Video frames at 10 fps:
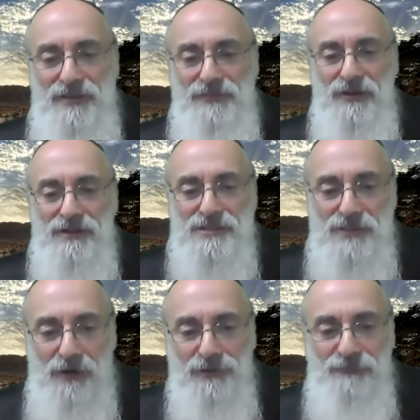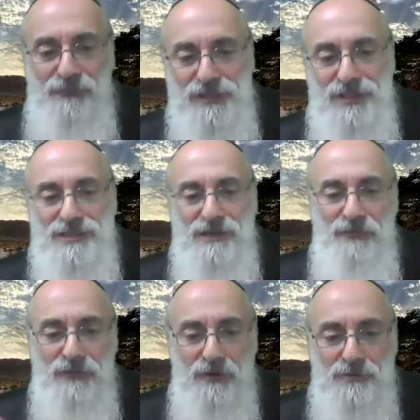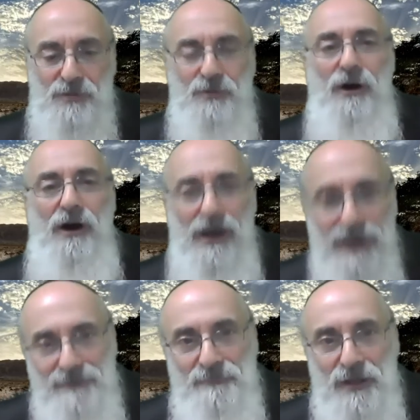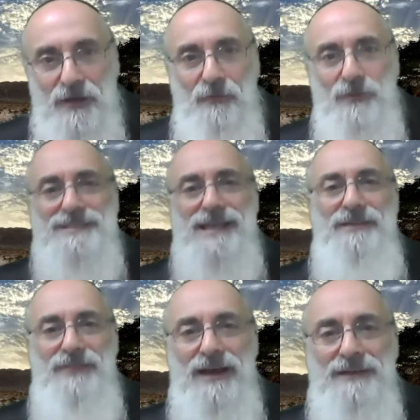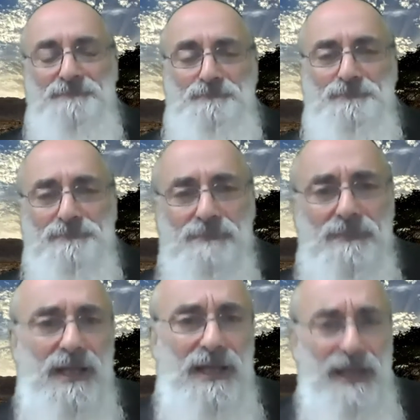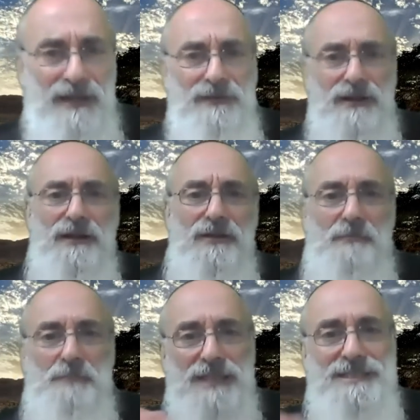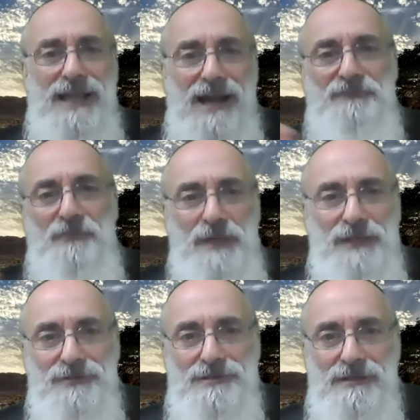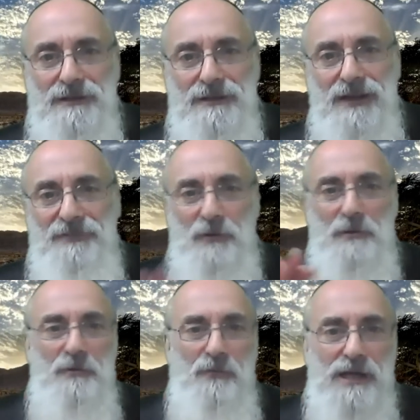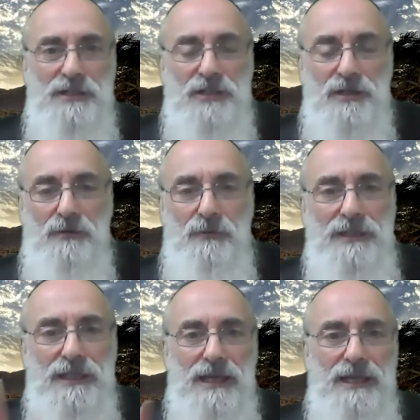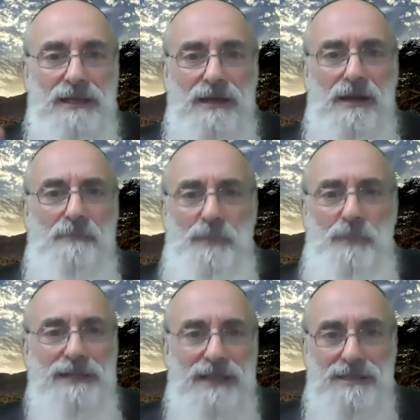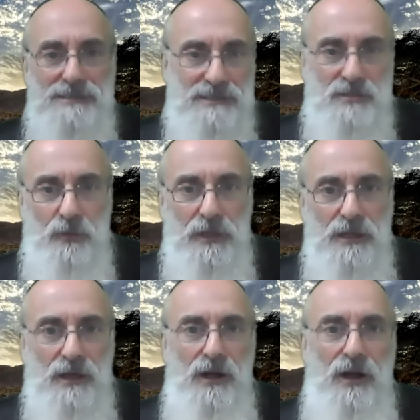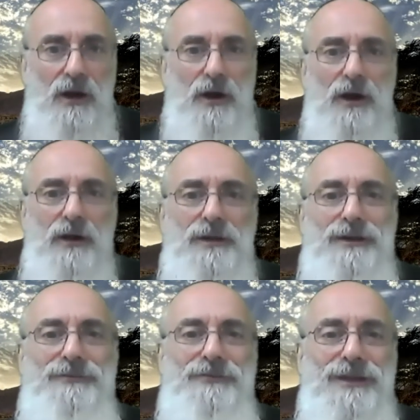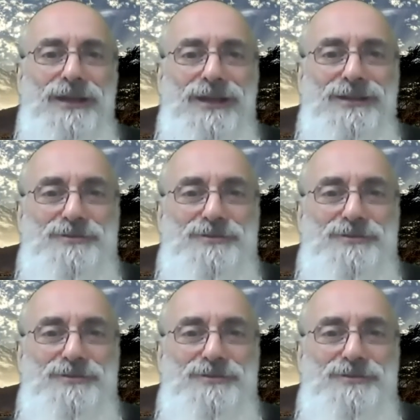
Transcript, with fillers: that there is no deficiency for those who are him. We say that and the blessing after meals. If you want to be rich, we did a, a podcast this week on the